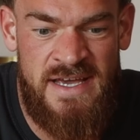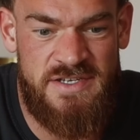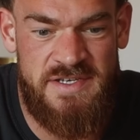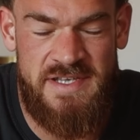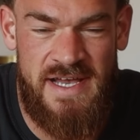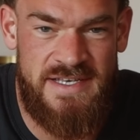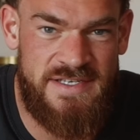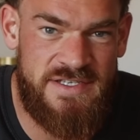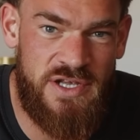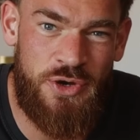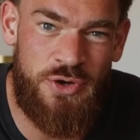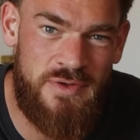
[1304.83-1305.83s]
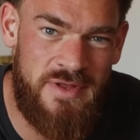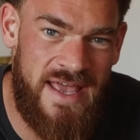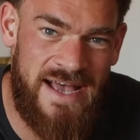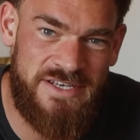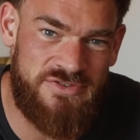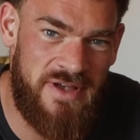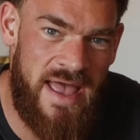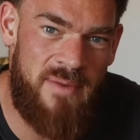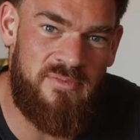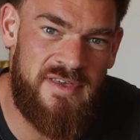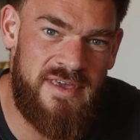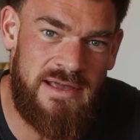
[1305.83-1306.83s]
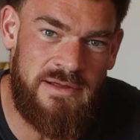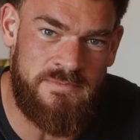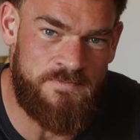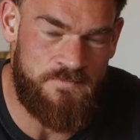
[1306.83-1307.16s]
is just like slowed gastric emptying.